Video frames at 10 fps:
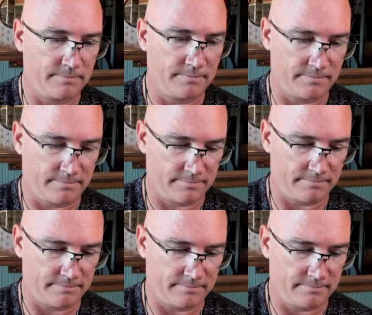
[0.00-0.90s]

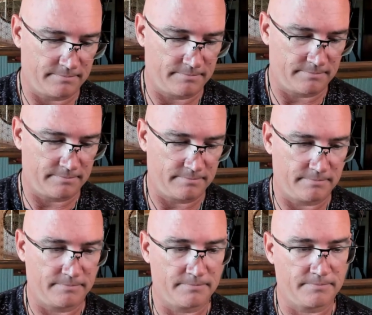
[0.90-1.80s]

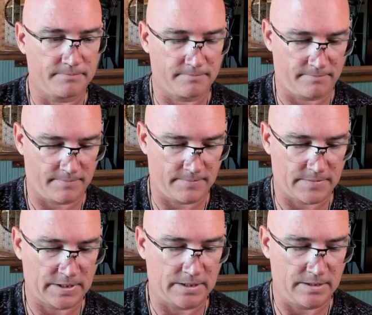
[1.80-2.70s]

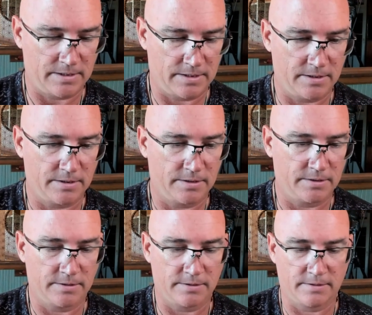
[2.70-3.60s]

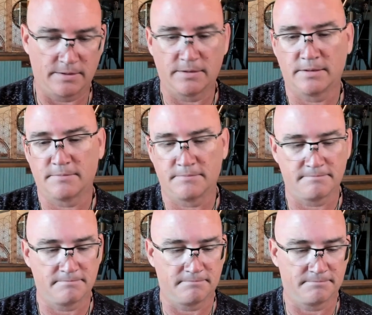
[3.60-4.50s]

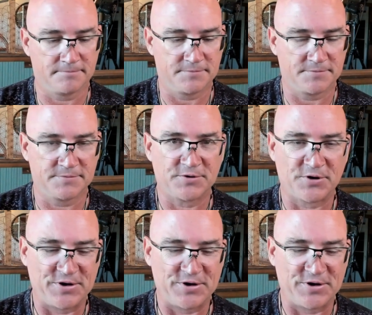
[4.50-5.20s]
(no one is talking)